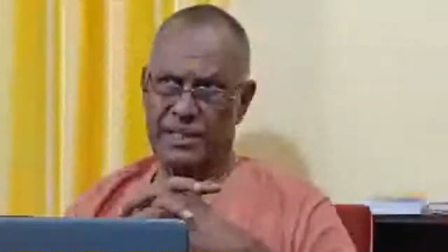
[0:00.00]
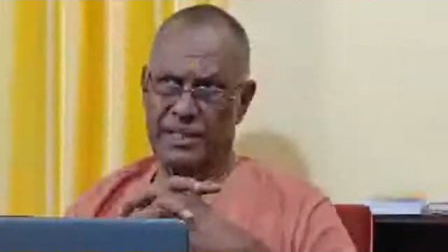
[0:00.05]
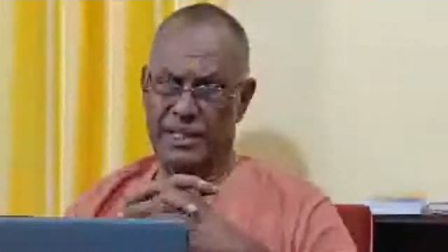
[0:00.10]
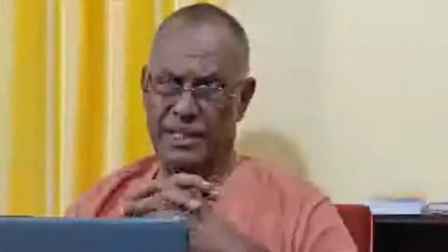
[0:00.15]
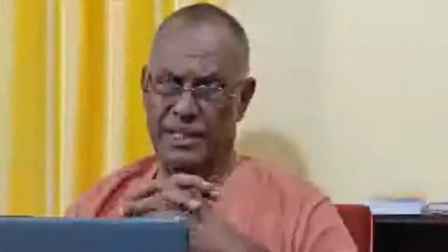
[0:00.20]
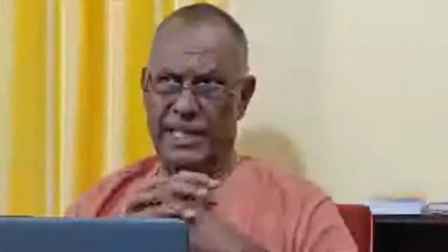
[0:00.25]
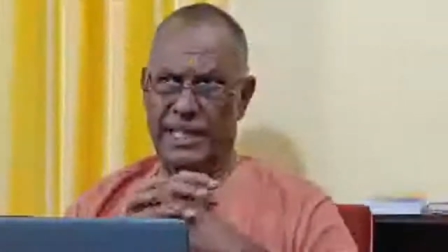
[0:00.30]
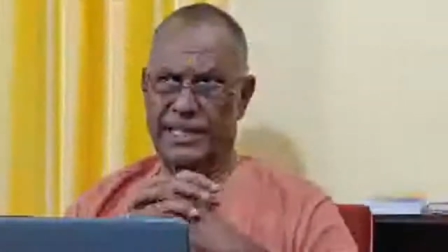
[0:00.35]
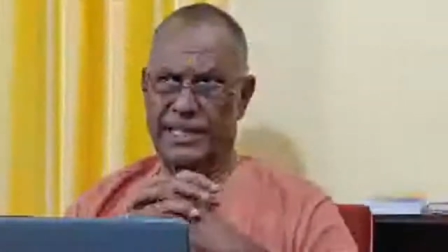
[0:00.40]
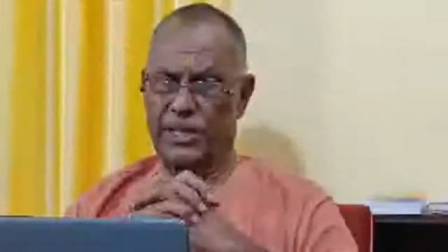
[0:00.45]

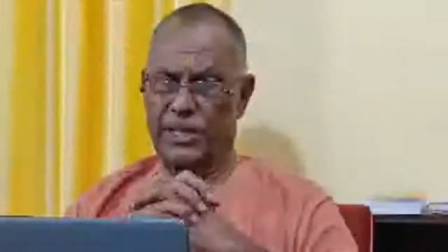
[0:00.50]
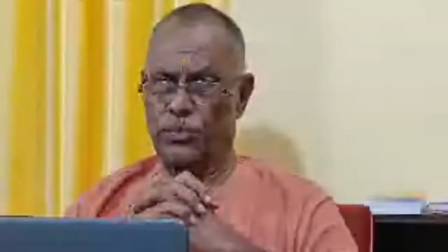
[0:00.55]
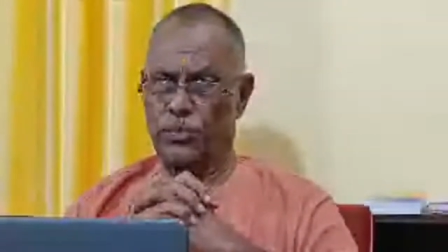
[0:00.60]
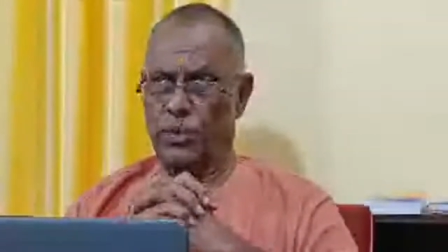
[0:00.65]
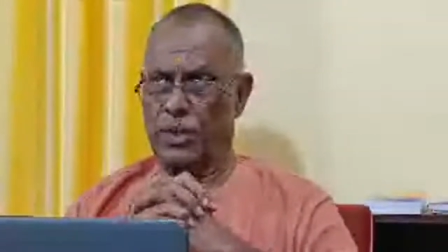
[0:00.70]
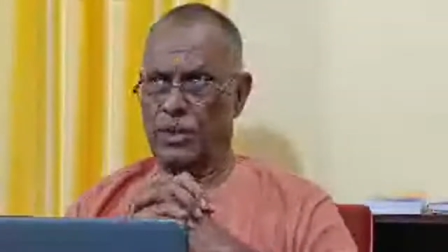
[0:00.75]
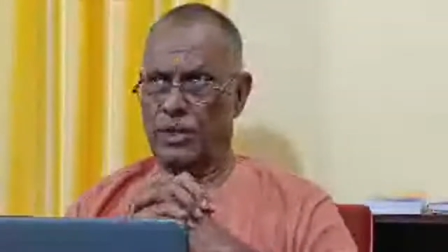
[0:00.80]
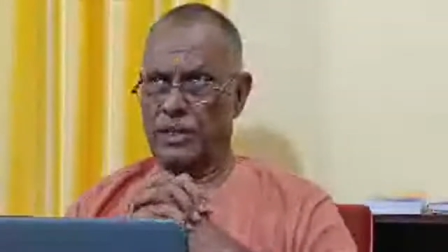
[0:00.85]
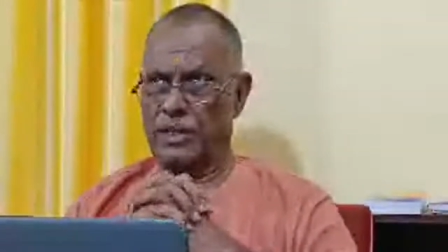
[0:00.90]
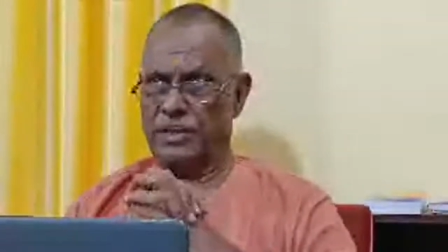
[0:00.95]
created
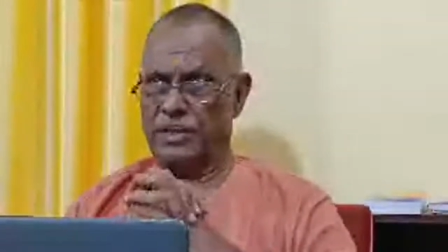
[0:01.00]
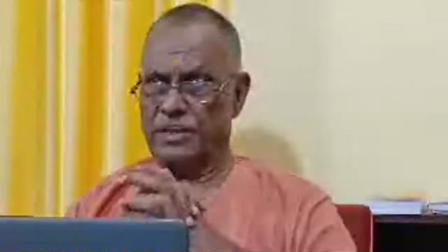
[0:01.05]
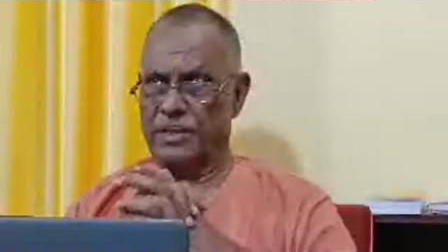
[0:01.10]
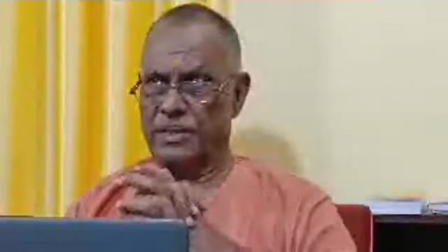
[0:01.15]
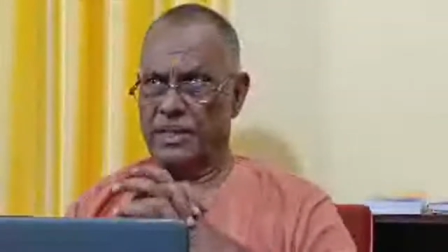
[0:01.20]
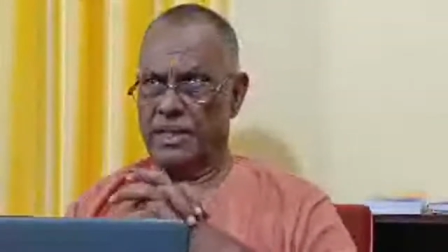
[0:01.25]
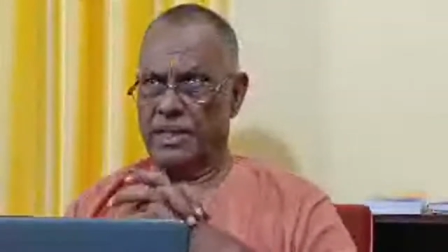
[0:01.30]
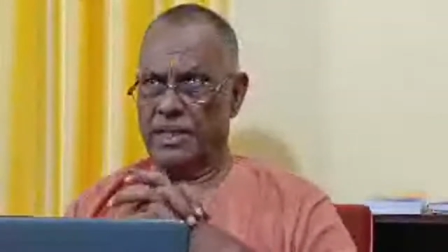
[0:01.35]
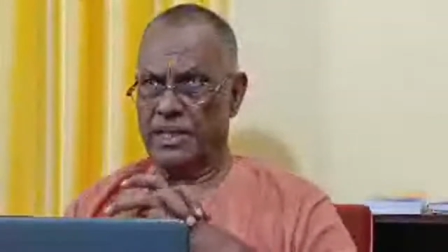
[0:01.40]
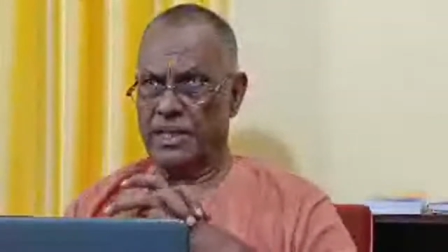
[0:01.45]
world,
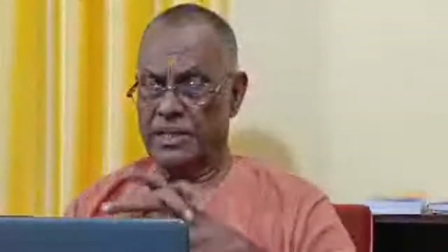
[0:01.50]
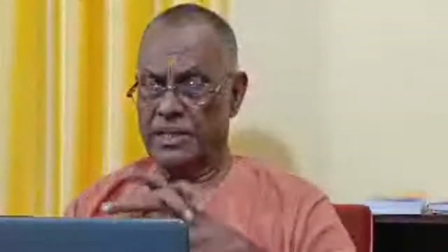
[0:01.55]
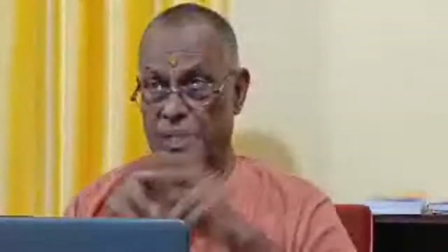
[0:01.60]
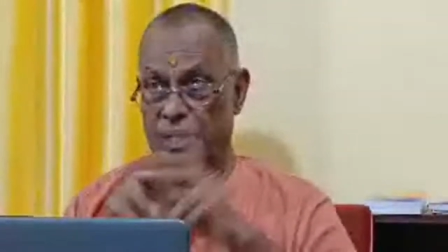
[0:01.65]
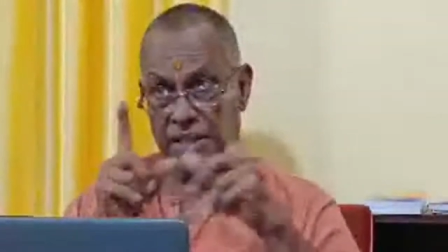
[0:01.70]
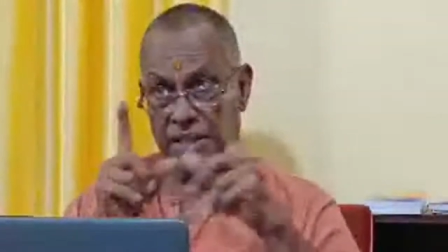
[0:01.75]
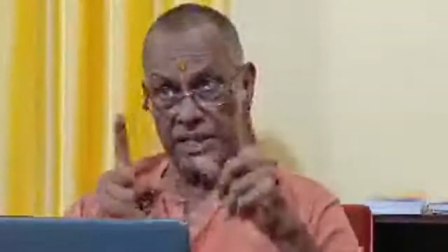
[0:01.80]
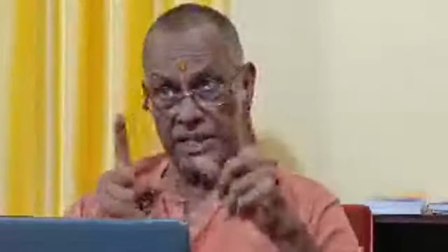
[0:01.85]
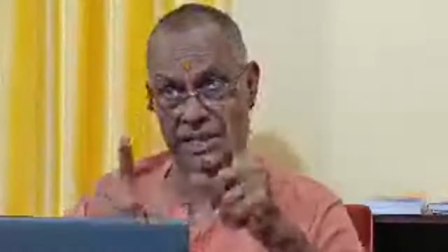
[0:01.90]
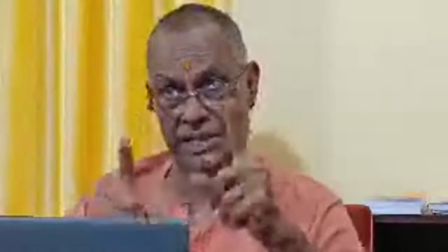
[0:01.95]

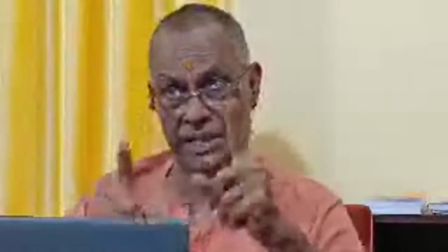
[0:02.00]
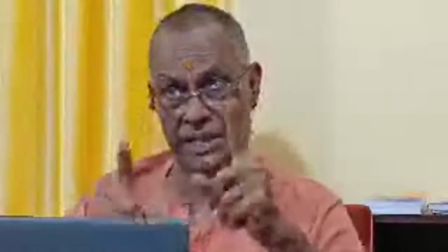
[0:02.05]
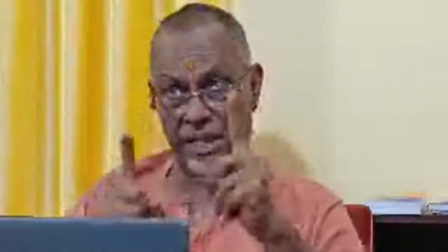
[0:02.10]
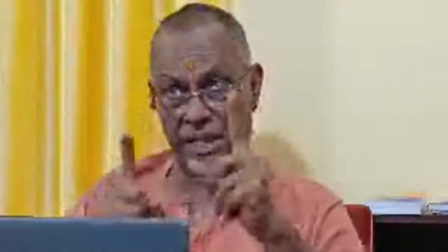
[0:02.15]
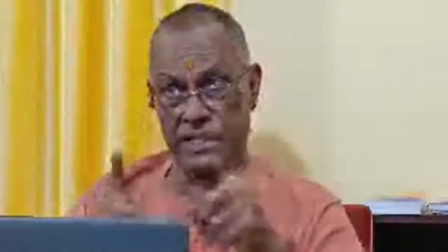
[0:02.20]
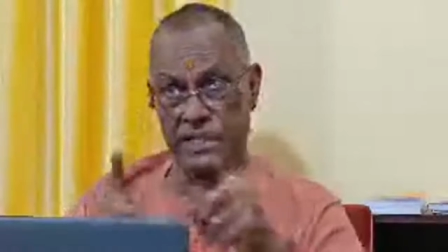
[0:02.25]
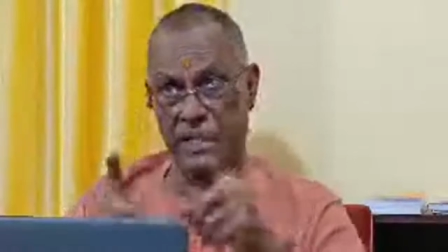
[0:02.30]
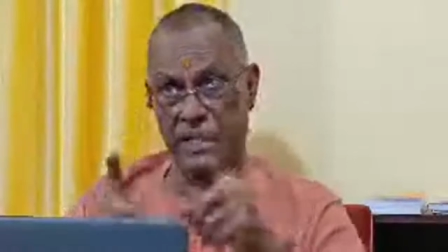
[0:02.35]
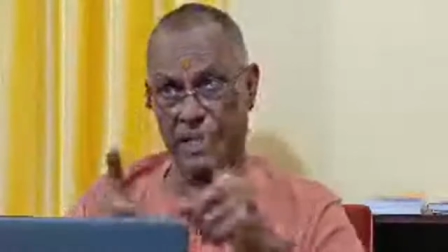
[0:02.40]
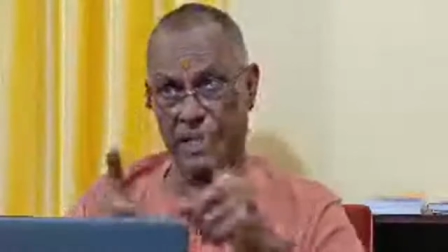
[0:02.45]
there is that
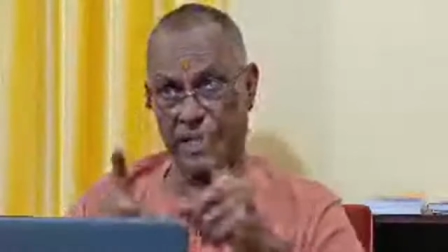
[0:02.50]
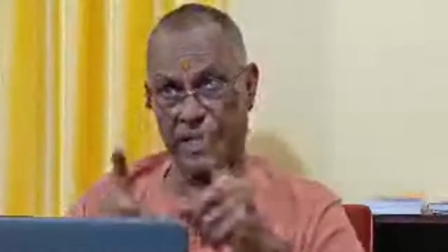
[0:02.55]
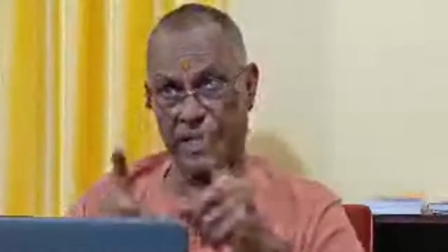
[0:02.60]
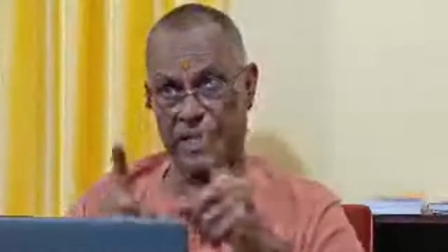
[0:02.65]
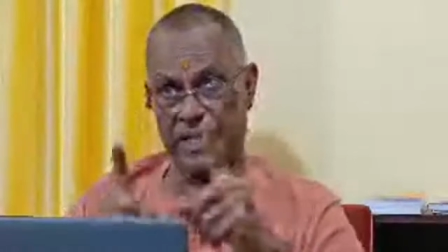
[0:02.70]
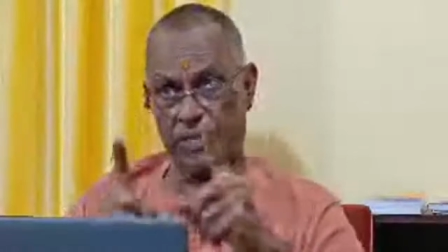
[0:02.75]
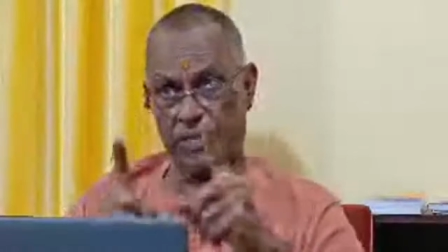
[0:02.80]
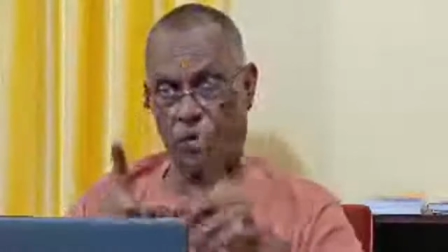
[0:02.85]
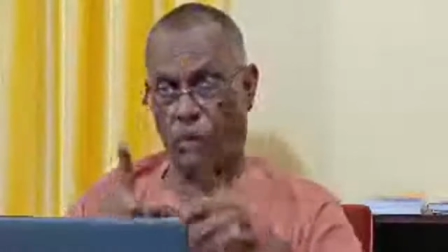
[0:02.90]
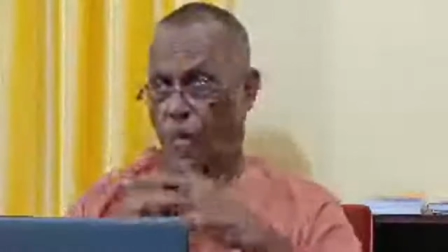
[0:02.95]

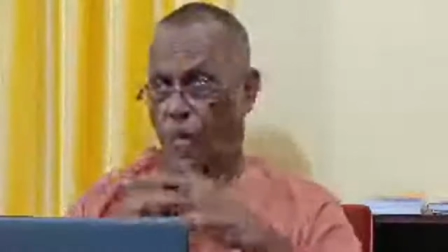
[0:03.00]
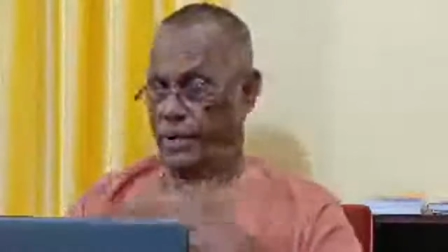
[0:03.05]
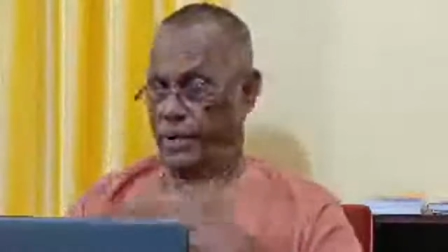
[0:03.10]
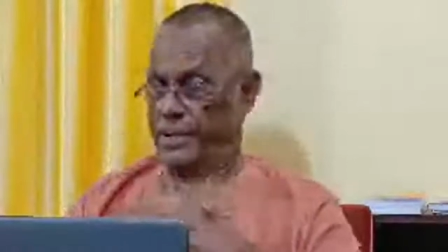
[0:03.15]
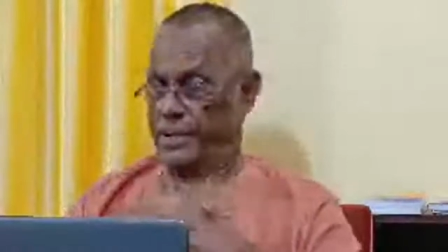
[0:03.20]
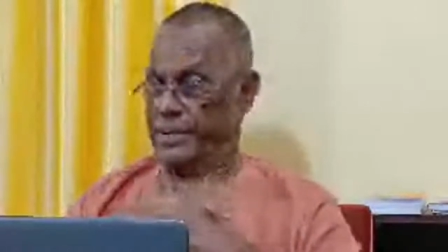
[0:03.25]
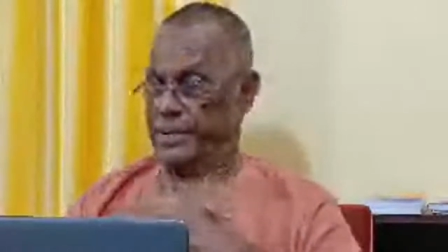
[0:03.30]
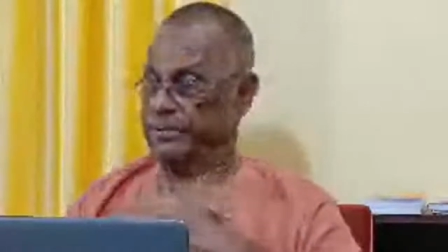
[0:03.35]
uncreated void.